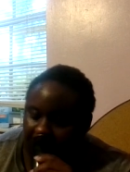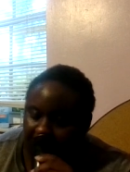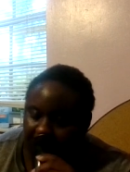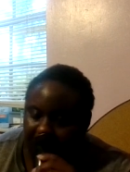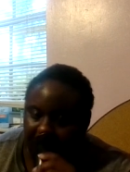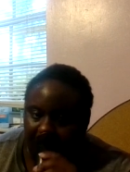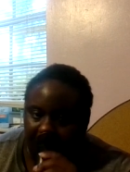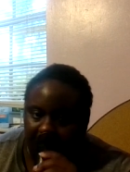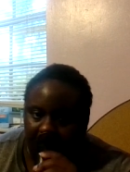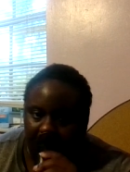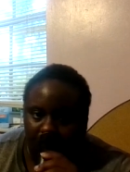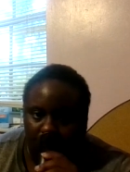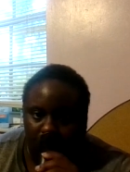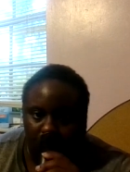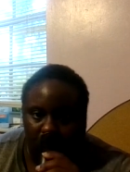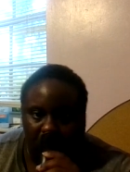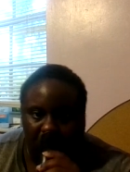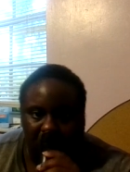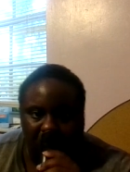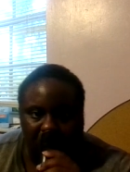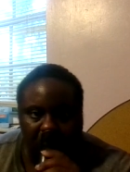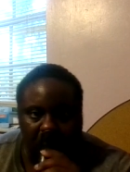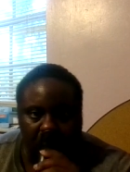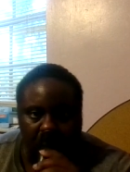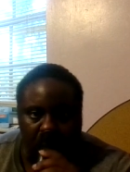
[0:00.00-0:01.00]
and I'm gonna
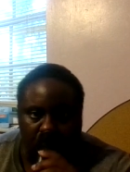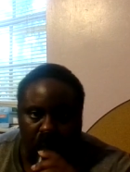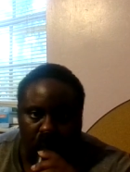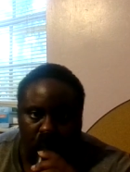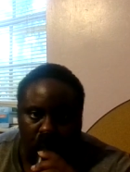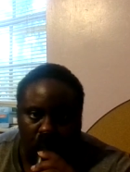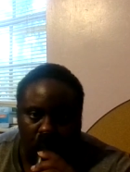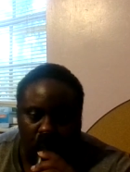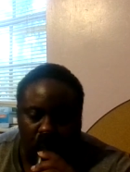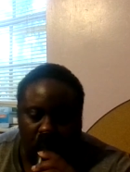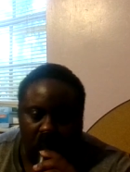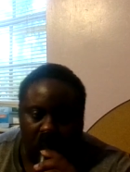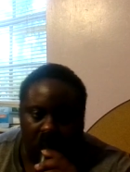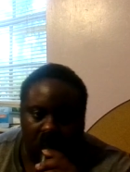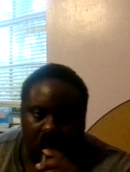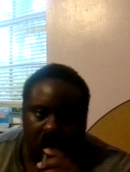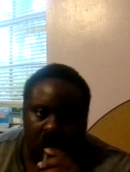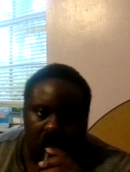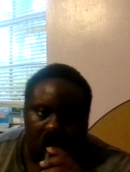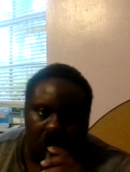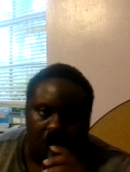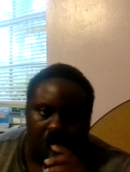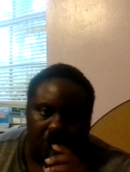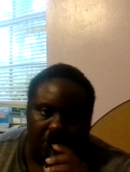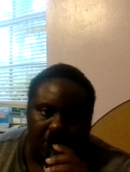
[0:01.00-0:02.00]
tell you
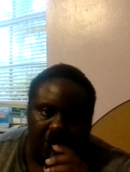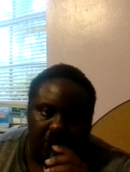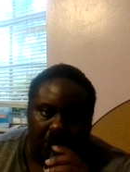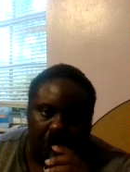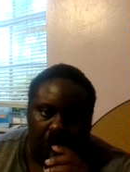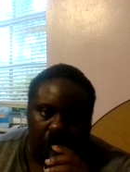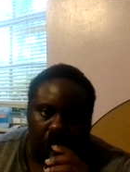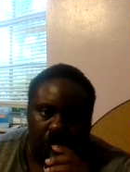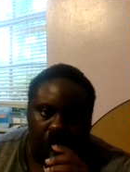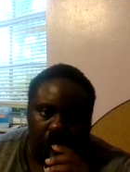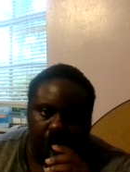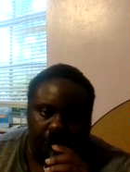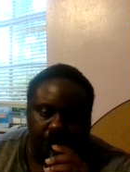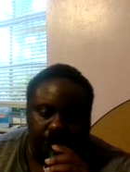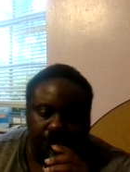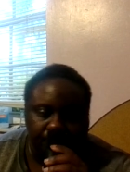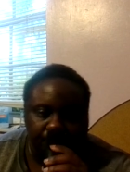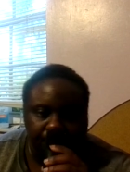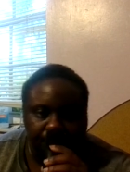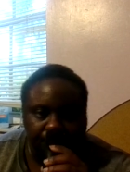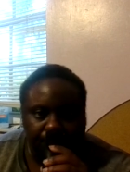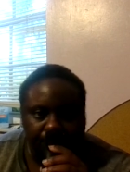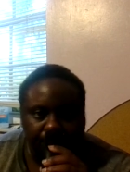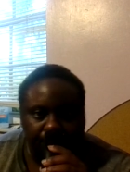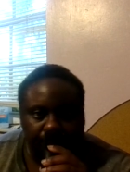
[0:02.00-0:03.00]
about
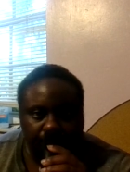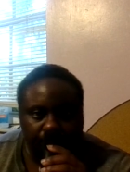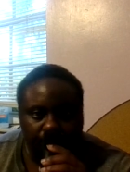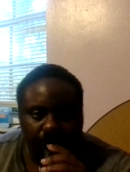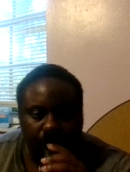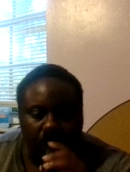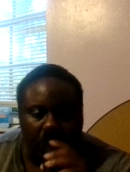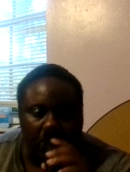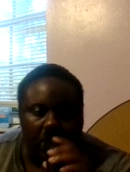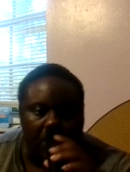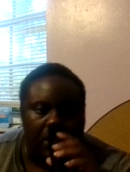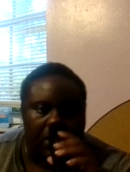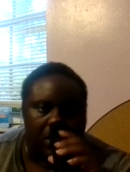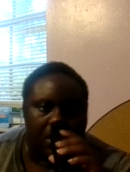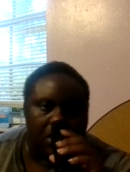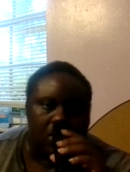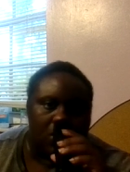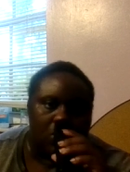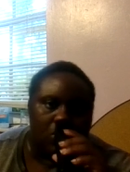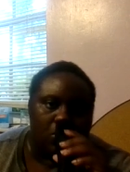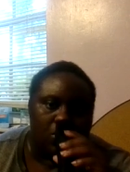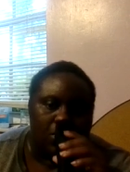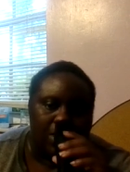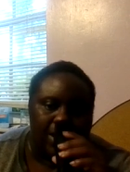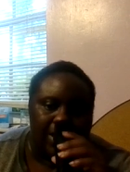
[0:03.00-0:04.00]

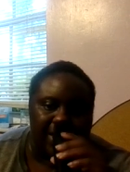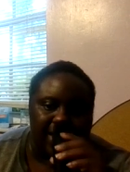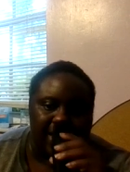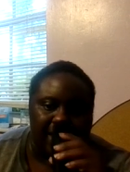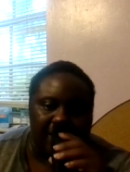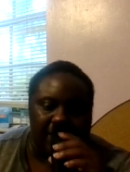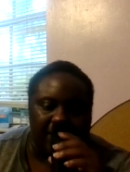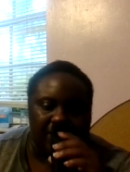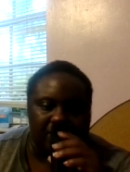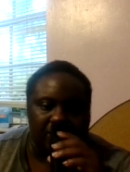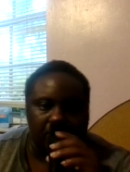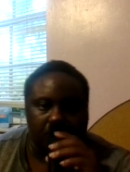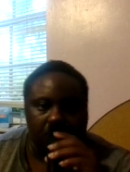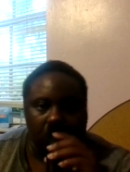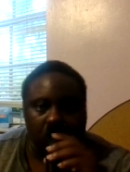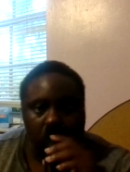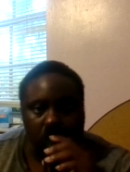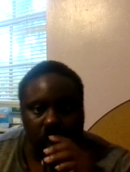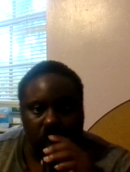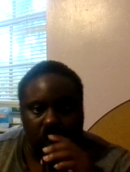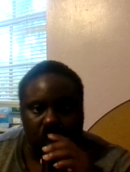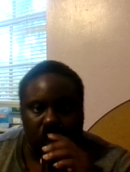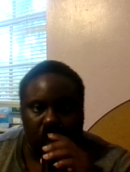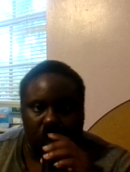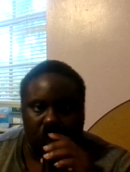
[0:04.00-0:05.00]
who I am as a
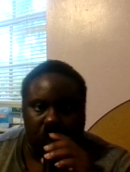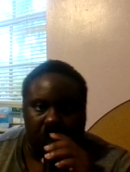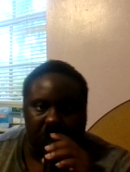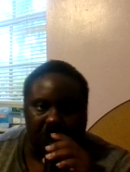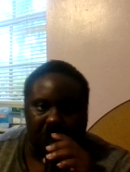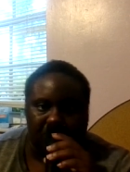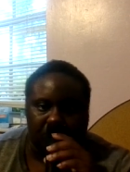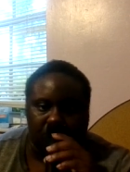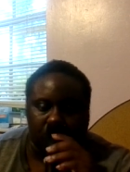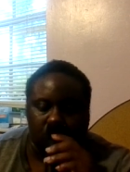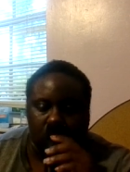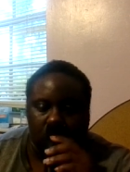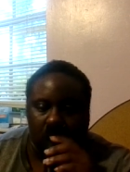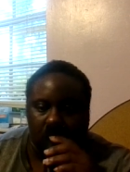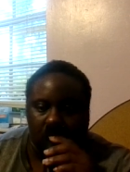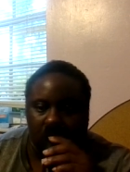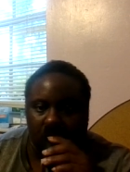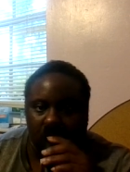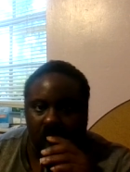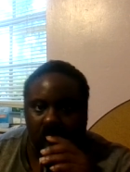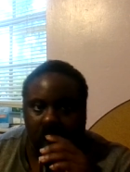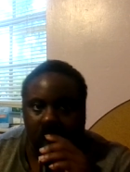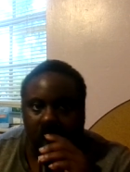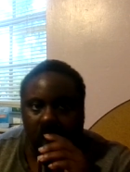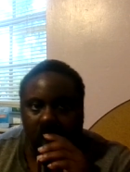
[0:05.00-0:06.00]
person and share my story. Because
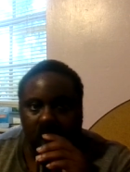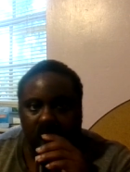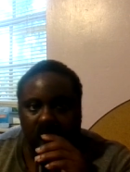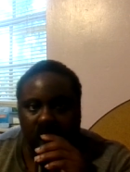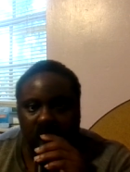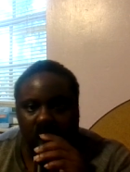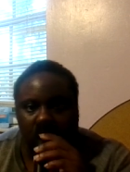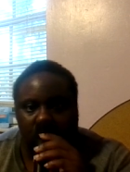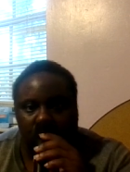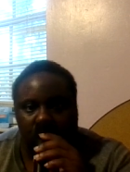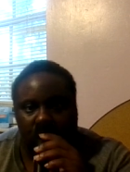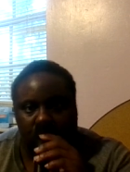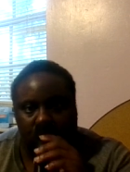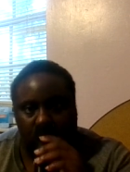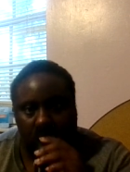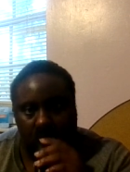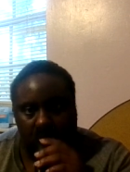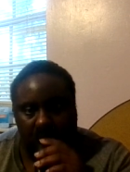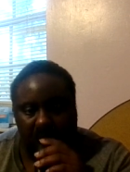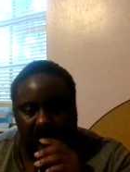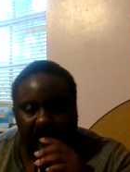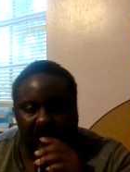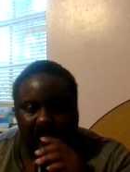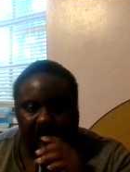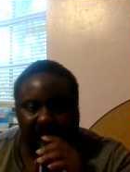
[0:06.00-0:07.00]
the purpose of the show
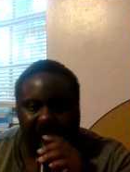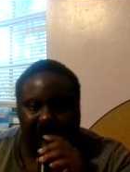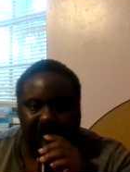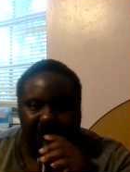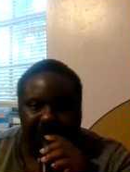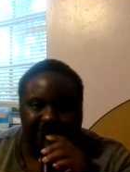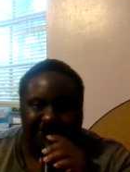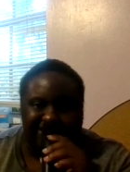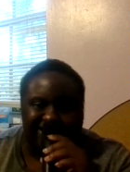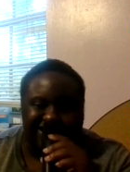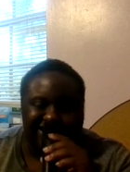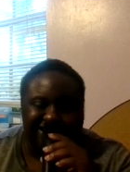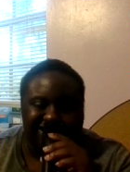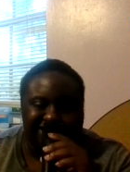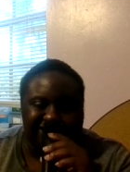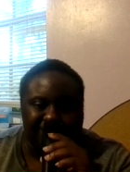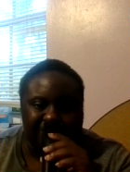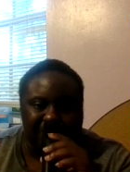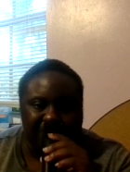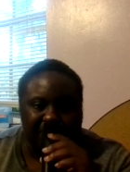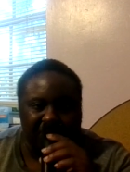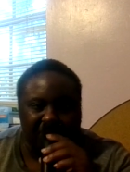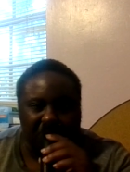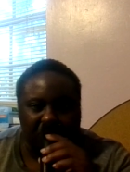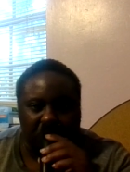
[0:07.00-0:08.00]
is to help
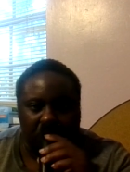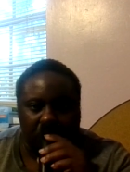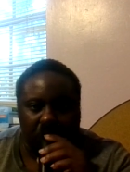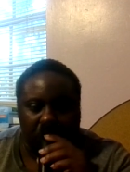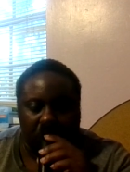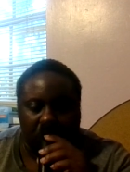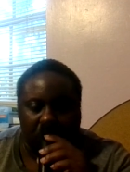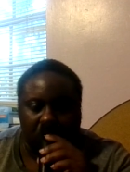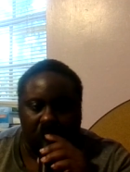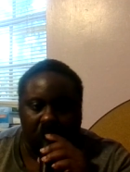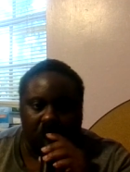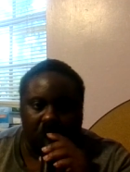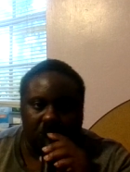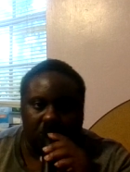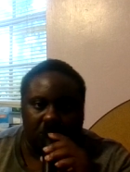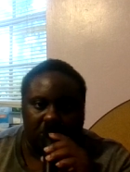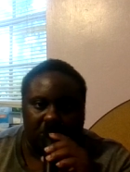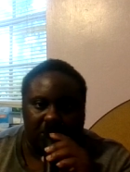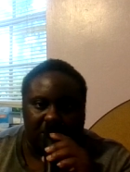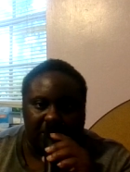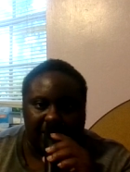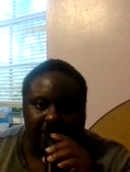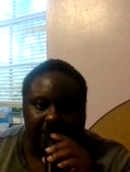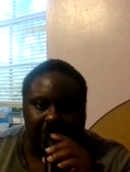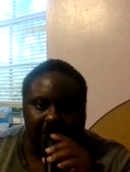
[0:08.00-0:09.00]
people to
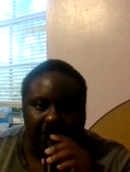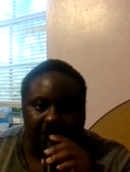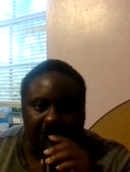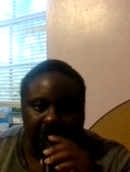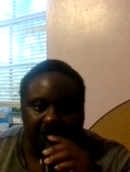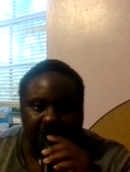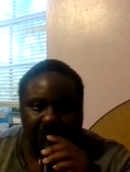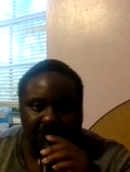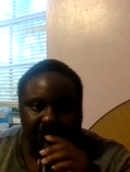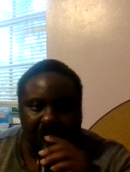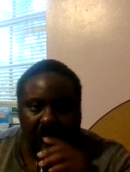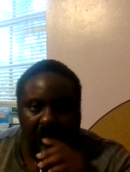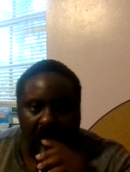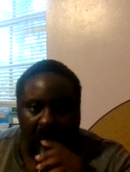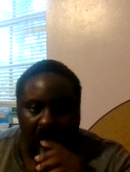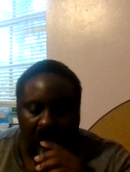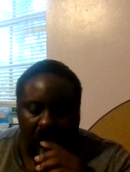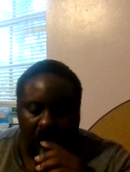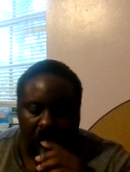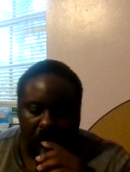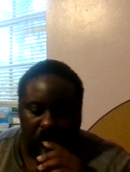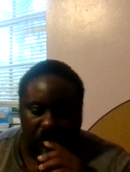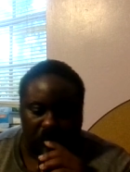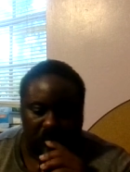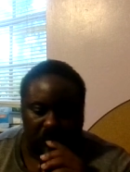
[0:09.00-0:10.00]
gain the
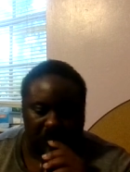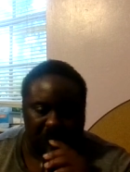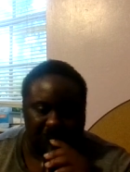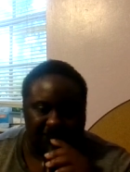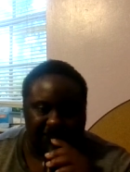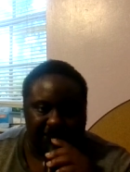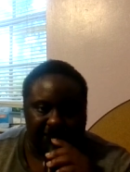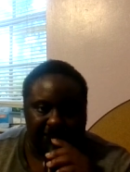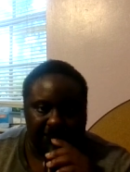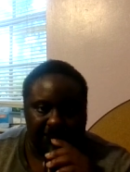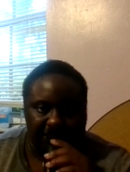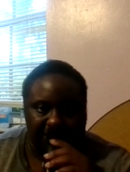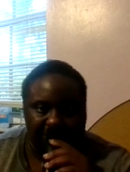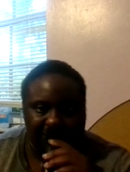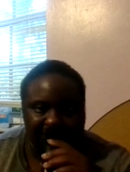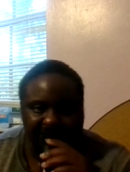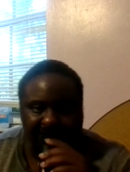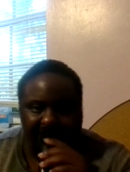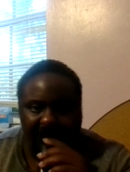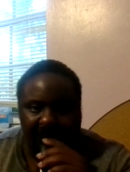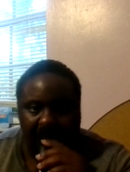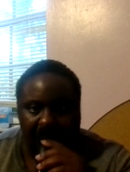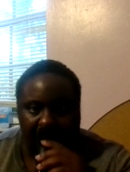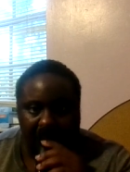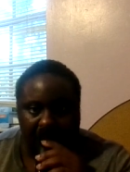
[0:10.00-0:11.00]
skills gain the
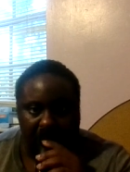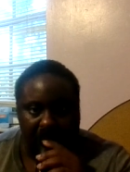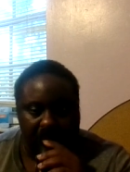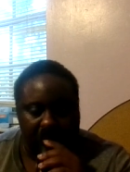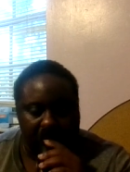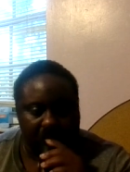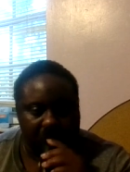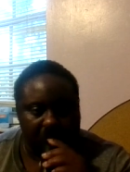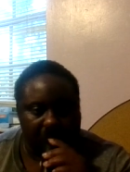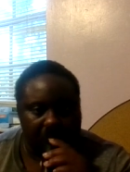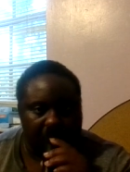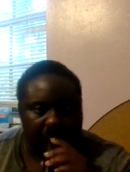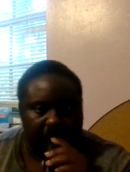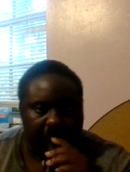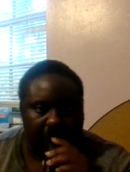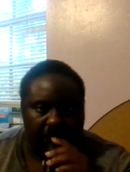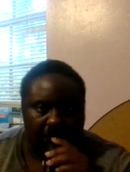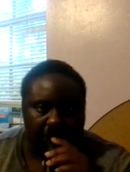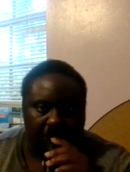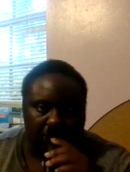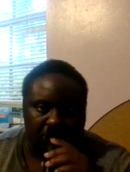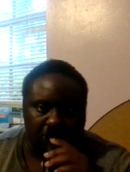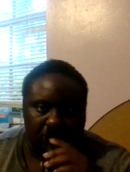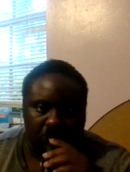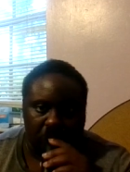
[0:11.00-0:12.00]
stamina
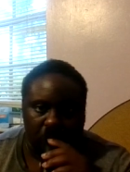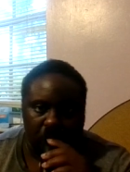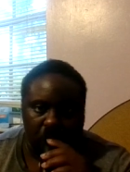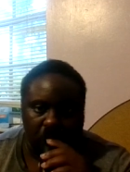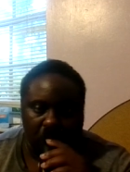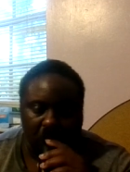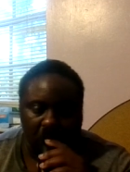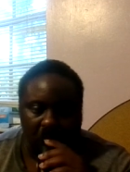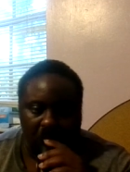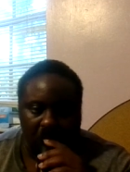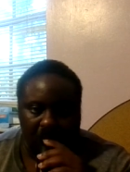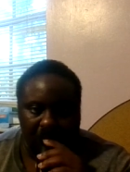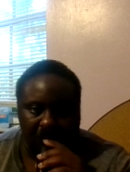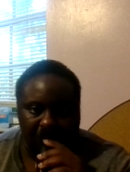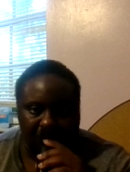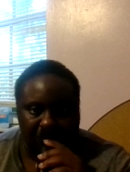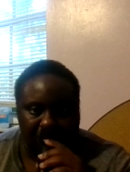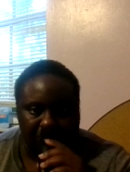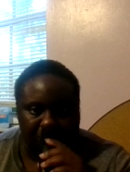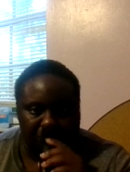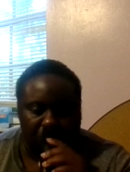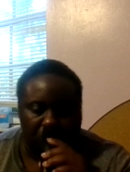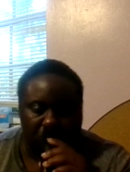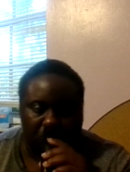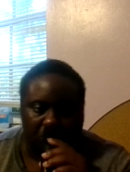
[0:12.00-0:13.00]
and to um
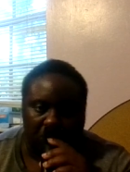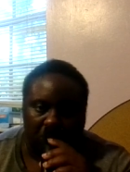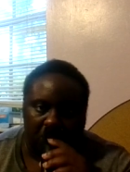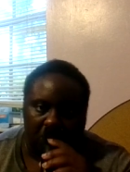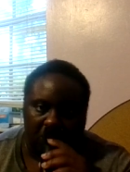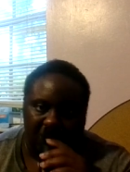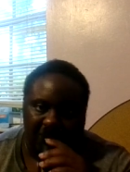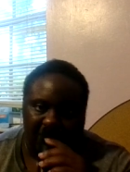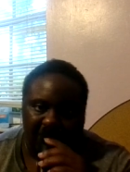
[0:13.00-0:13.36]
this show's all about